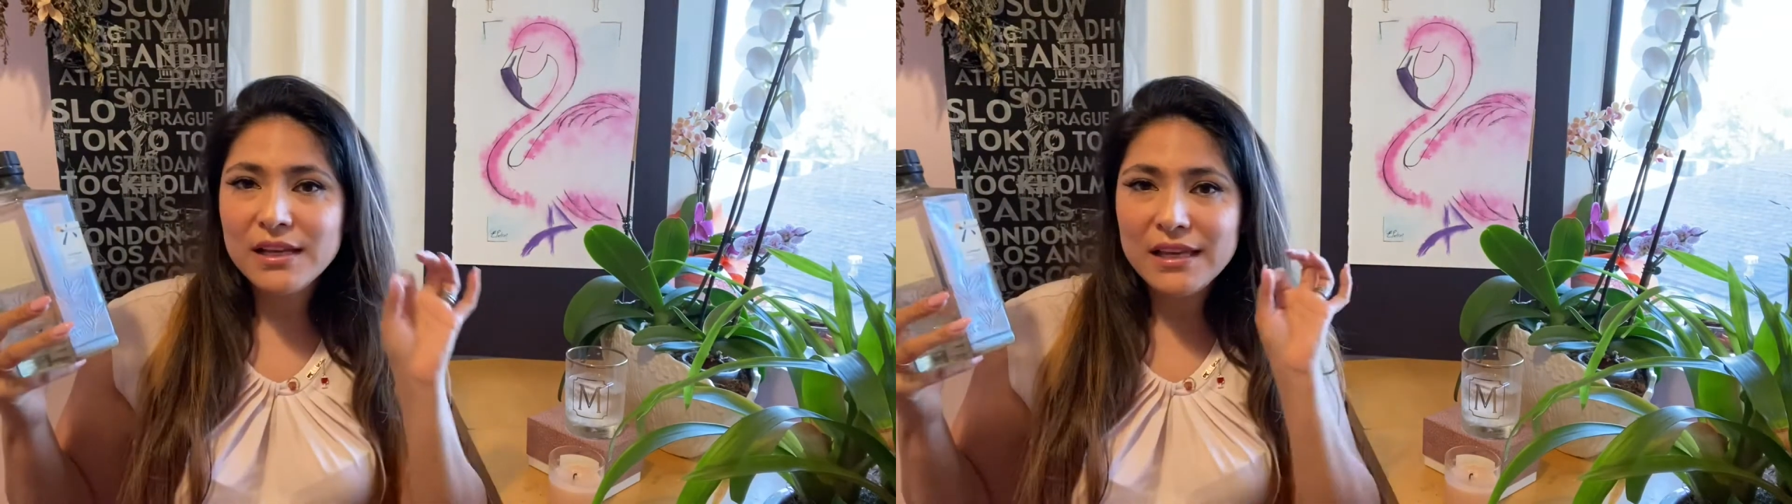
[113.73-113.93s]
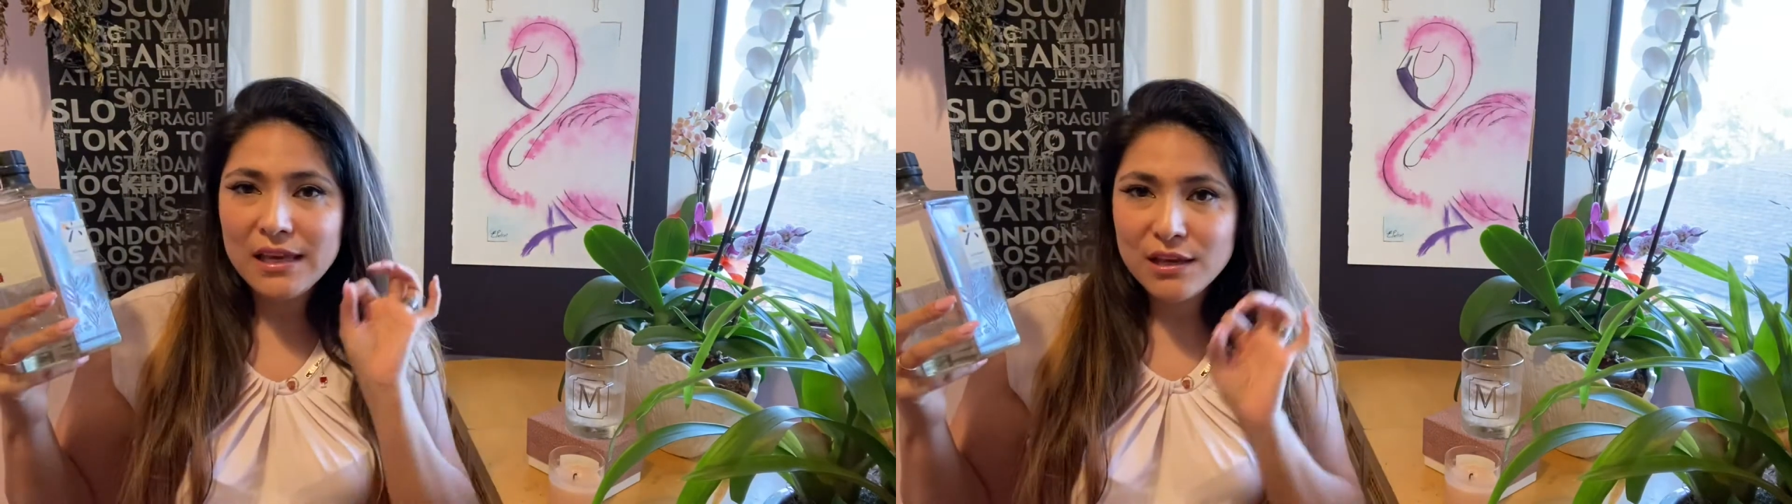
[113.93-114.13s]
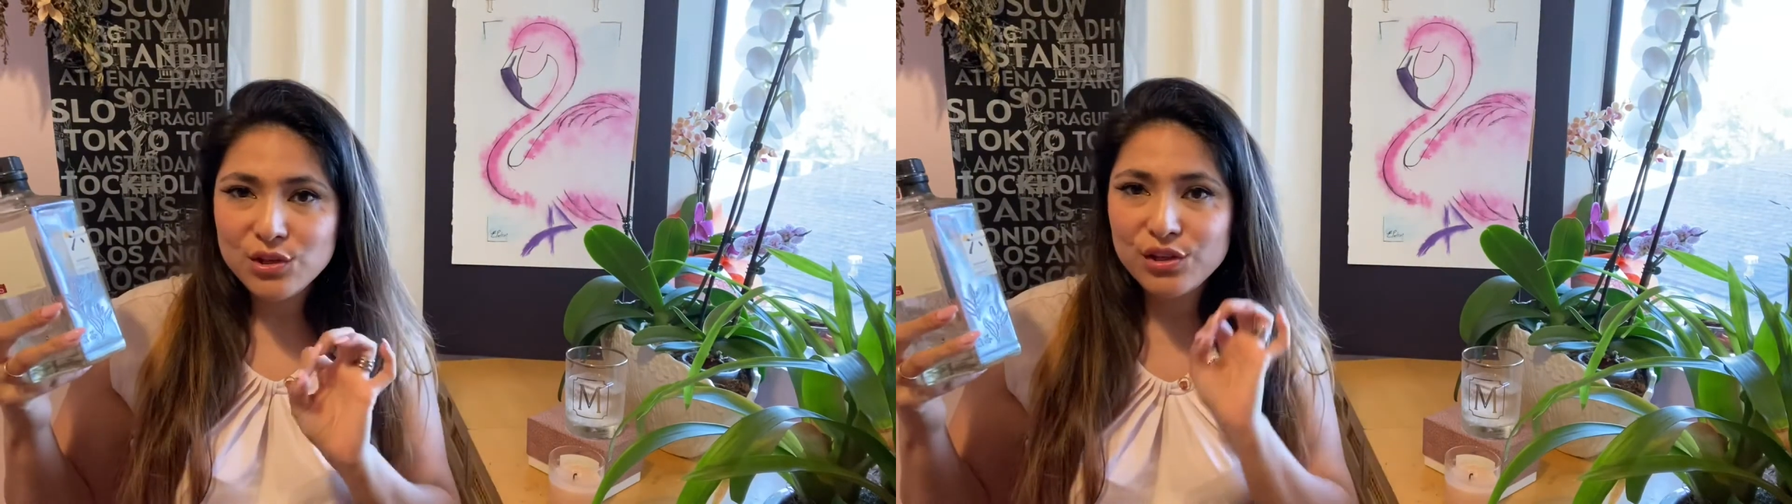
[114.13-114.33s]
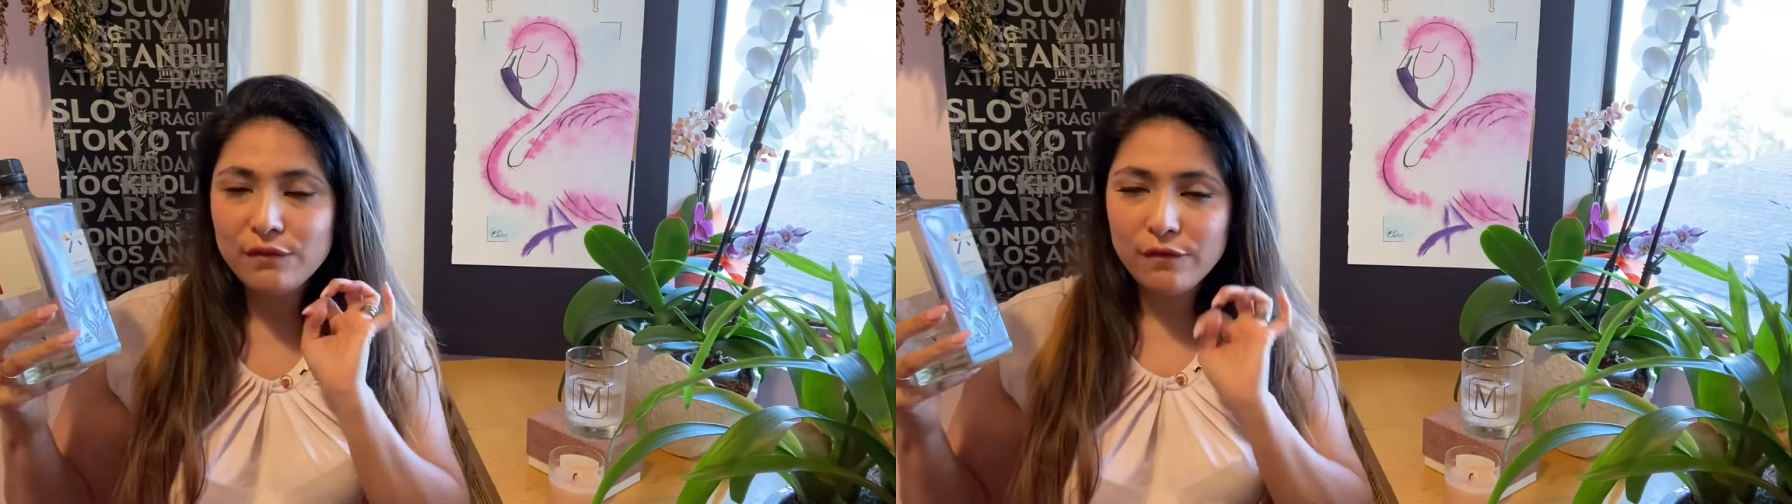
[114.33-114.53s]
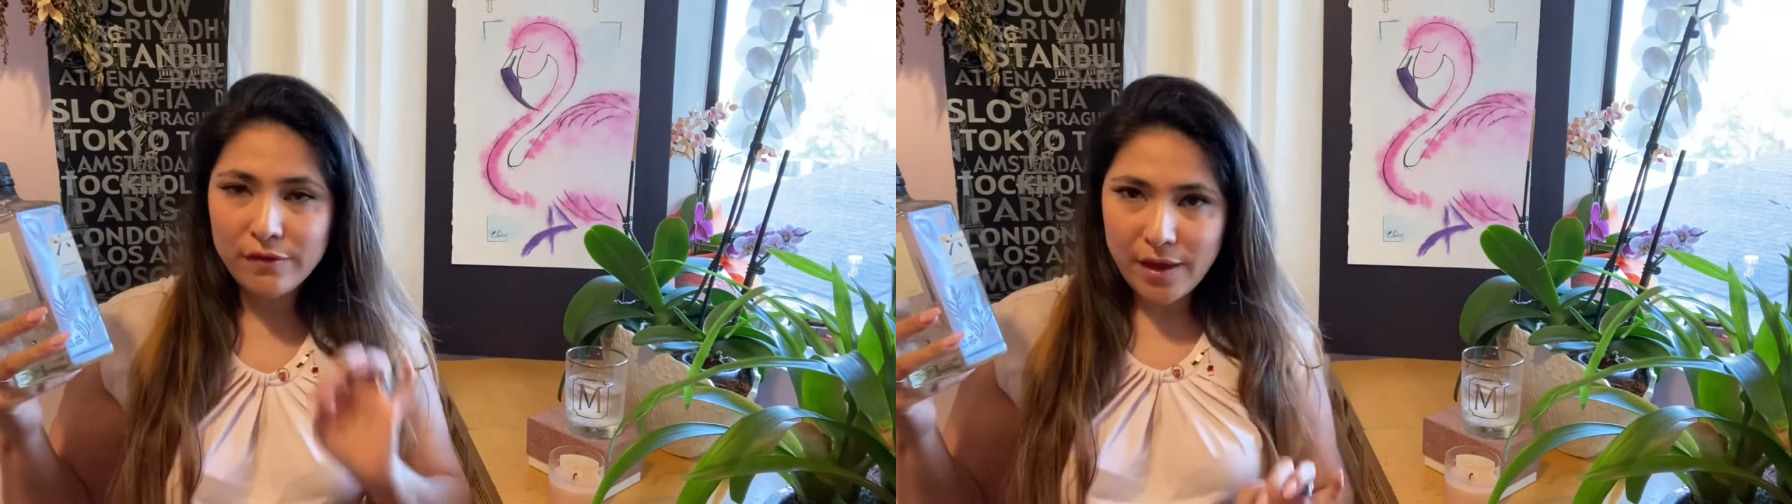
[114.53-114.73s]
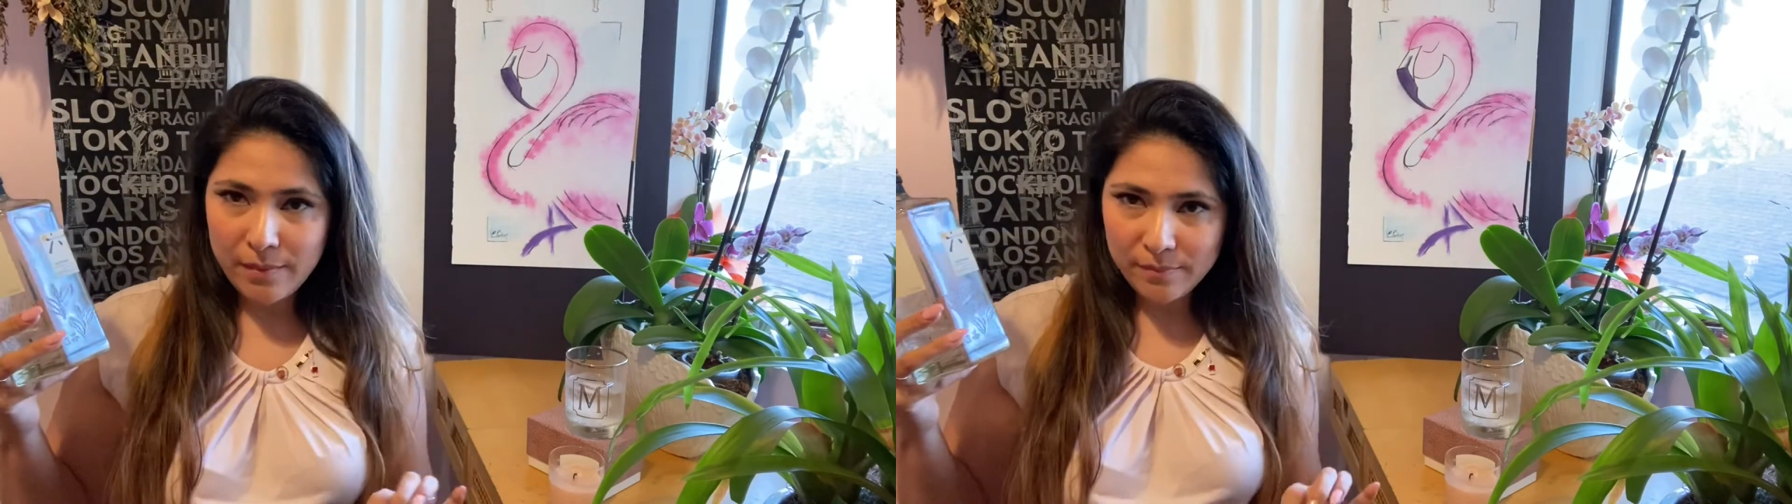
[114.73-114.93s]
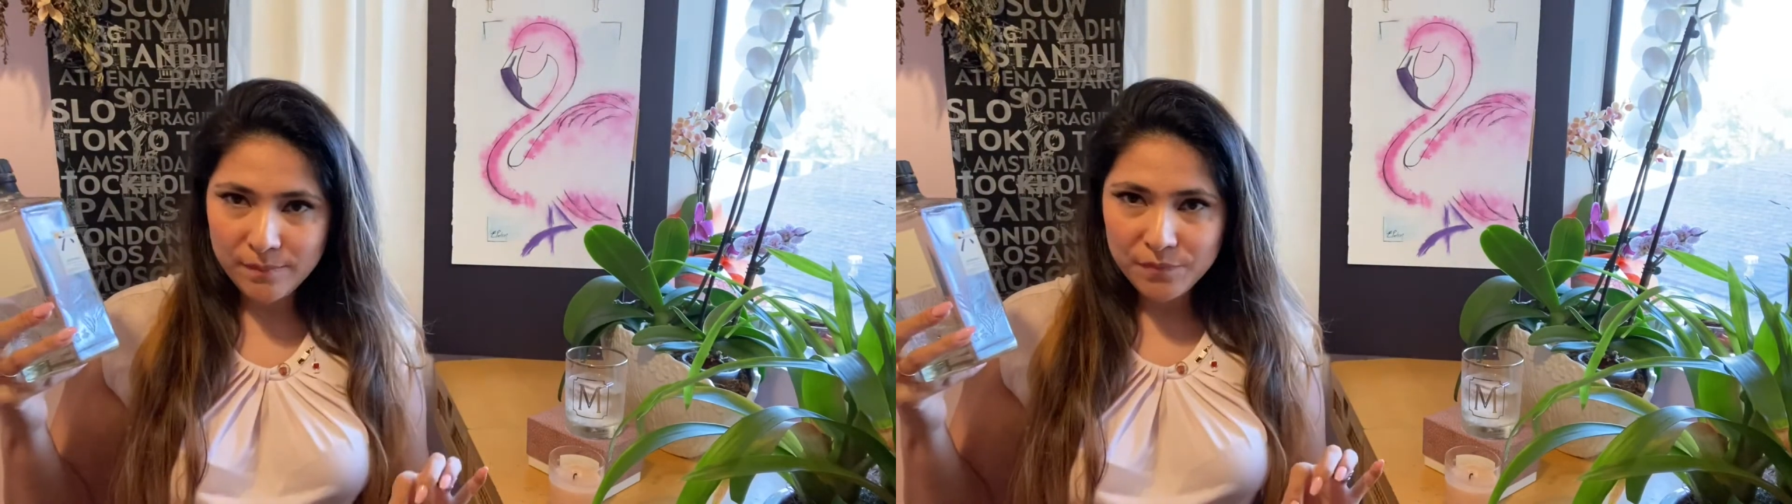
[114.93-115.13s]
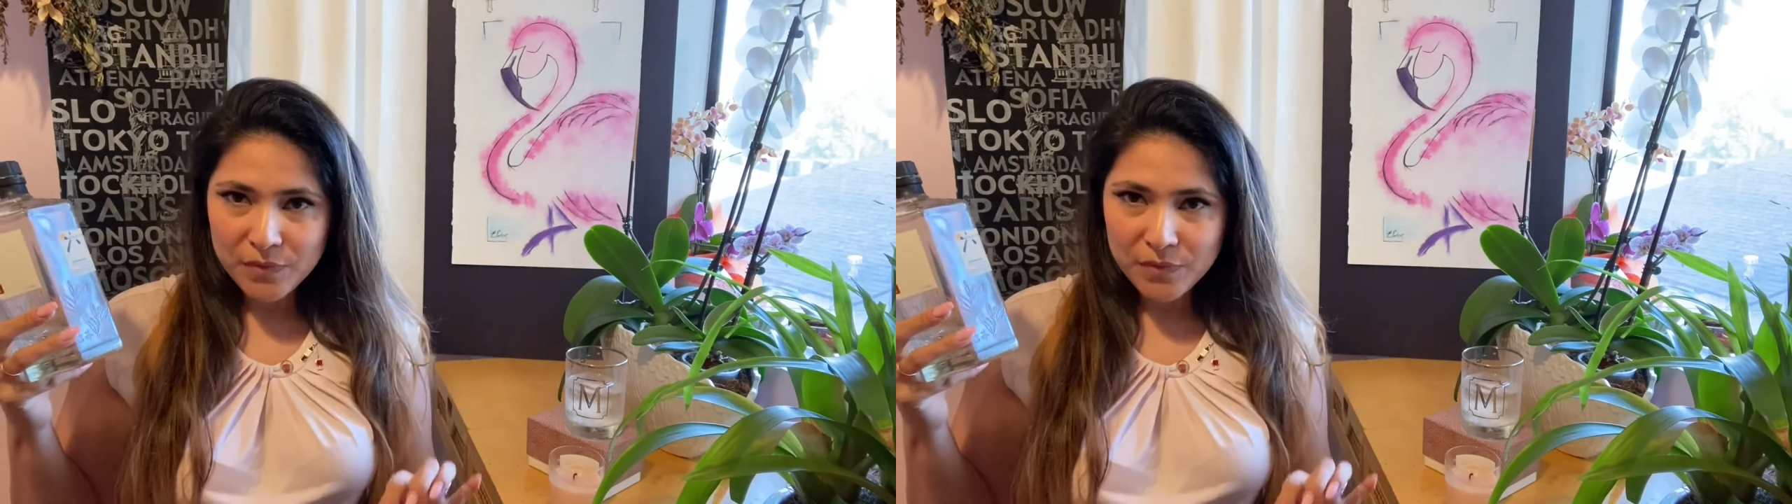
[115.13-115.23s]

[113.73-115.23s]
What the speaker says: each of them